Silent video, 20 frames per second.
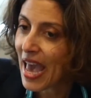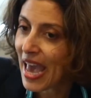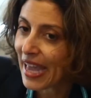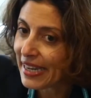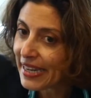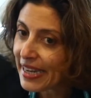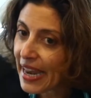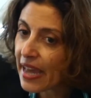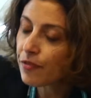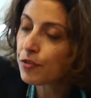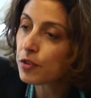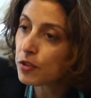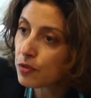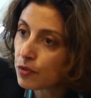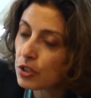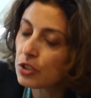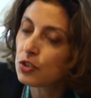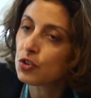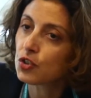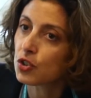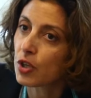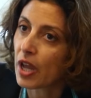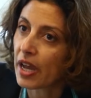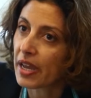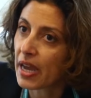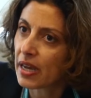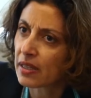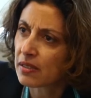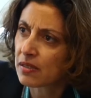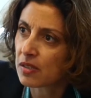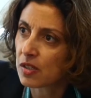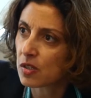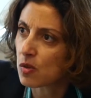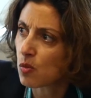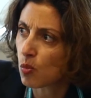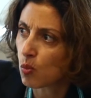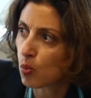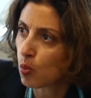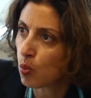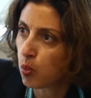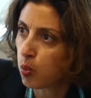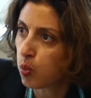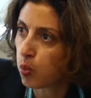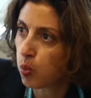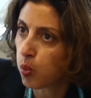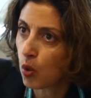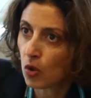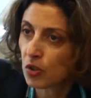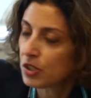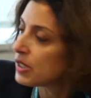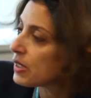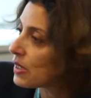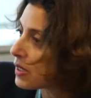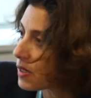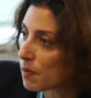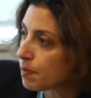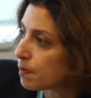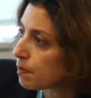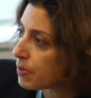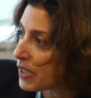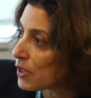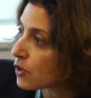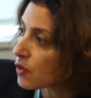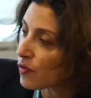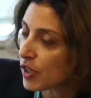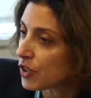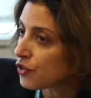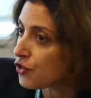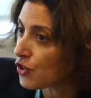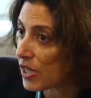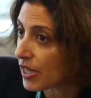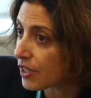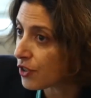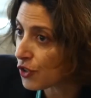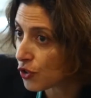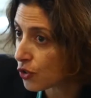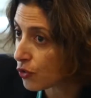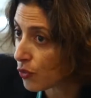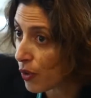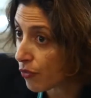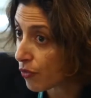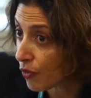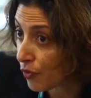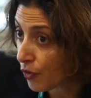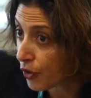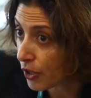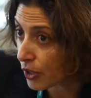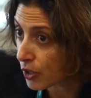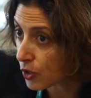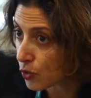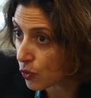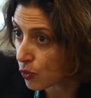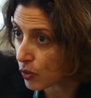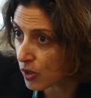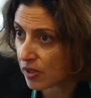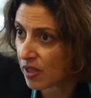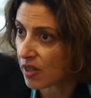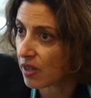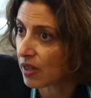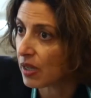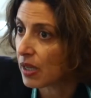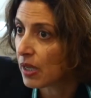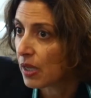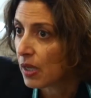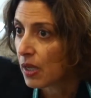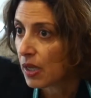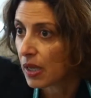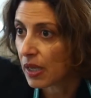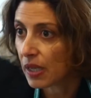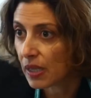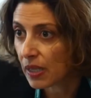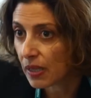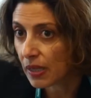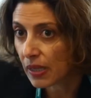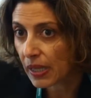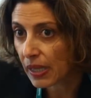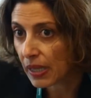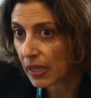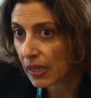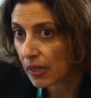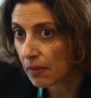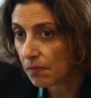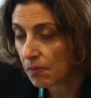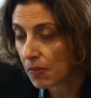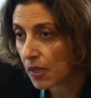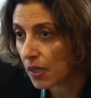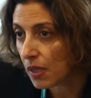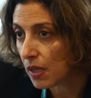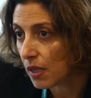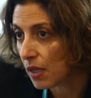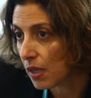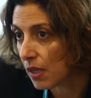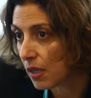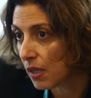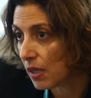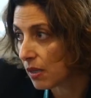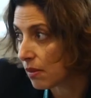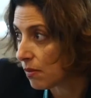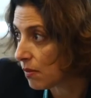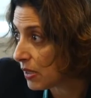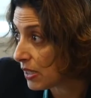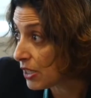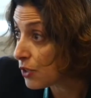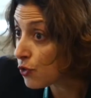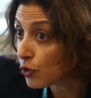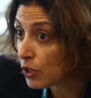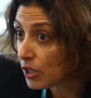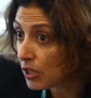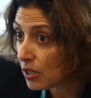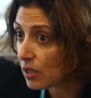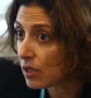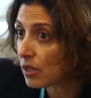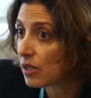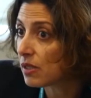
And in every region, I asked, what is the piece of legislation you are referring to? Is there a decree?